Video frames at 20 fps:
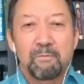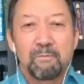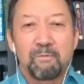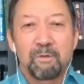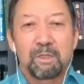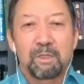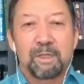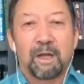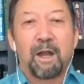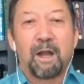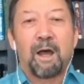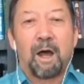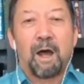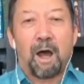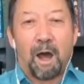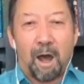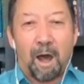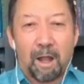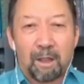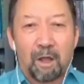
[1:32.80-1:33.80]
There are
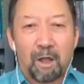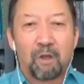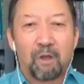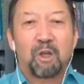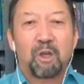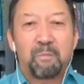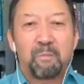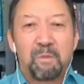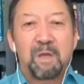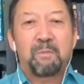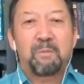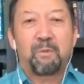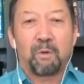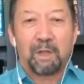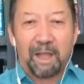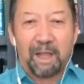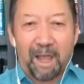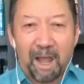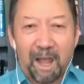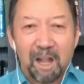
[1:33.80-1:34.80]
a lot of people
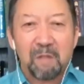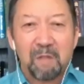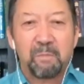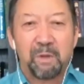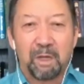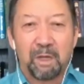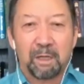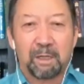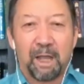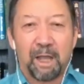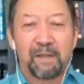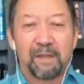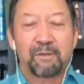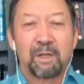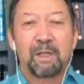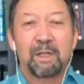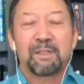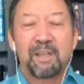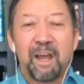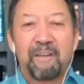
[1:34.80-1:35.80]
helping it.
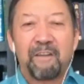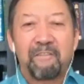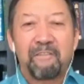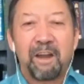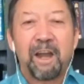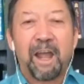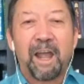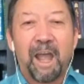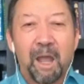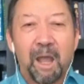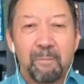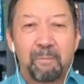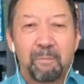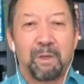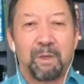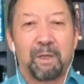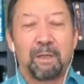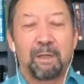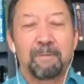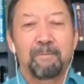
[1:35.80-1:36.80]
Actually, they are very
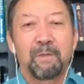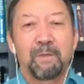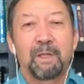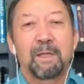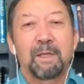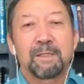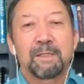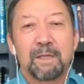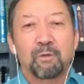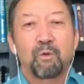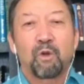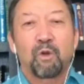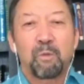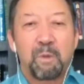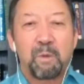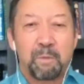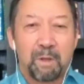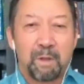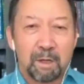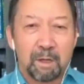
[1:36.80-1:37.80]
happy that Uyghur
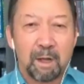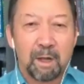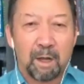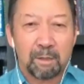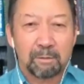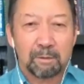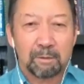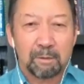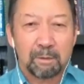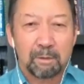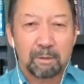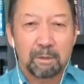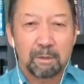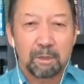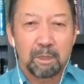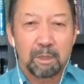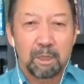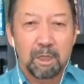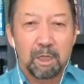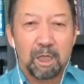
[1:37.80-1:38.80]
people are gone.
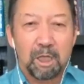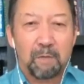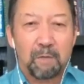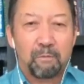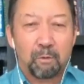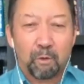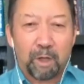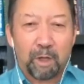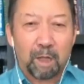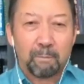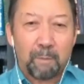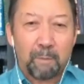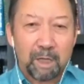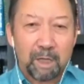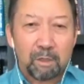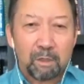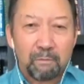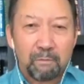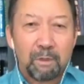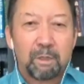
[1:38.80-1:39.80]
If you look at my
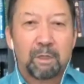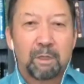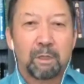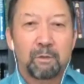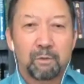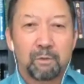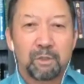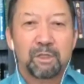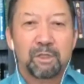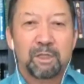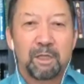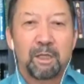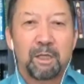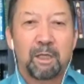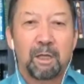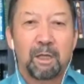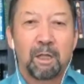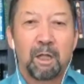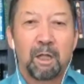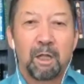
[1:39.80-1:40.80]
Twitter, you see
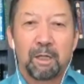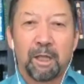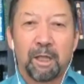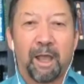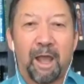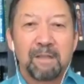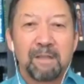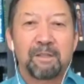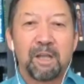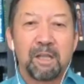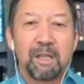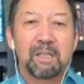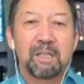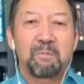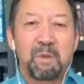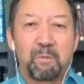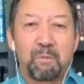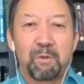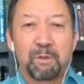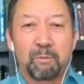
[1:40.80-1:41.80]
the Han Chinese
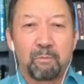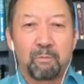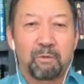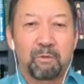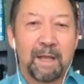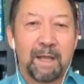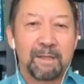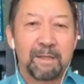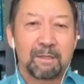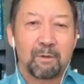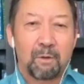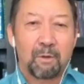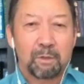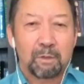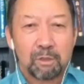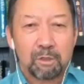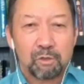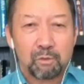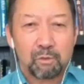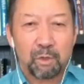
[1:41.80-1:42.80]
people dancing on the
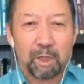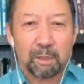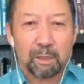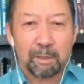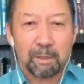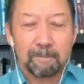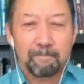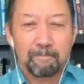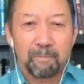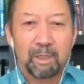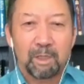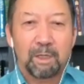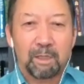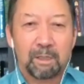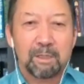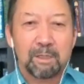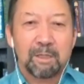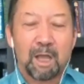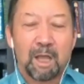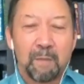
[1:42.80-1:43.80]
street. It
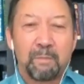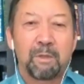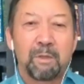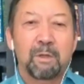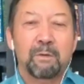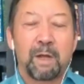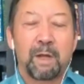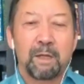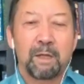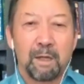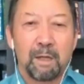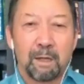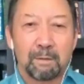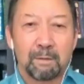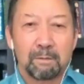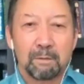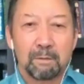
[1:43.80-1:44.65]
is happening right now.